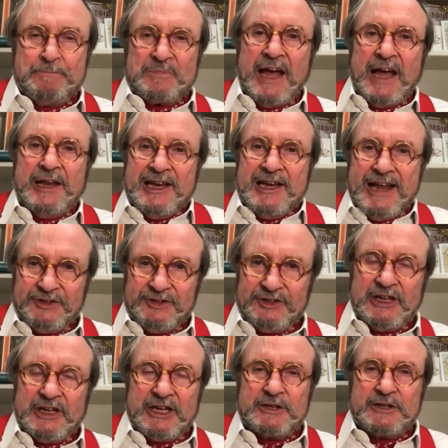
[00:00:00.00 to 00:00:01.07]
unless
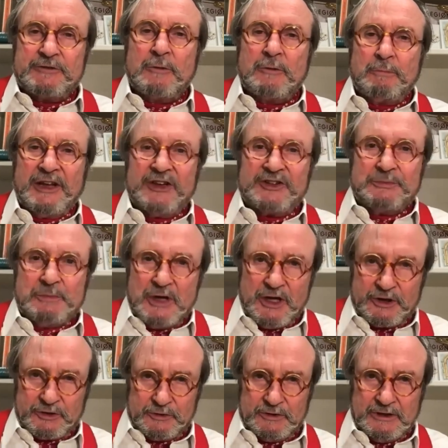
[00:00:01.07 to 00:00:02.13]
it can replace
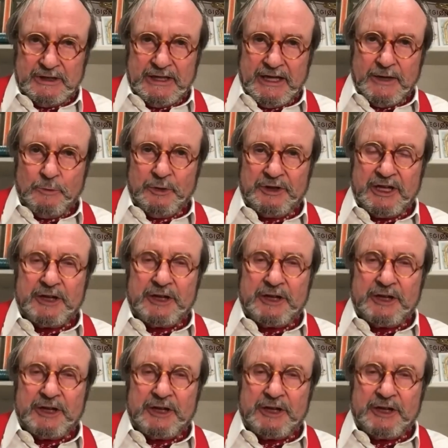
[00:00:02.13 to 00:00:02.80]
Merkel with a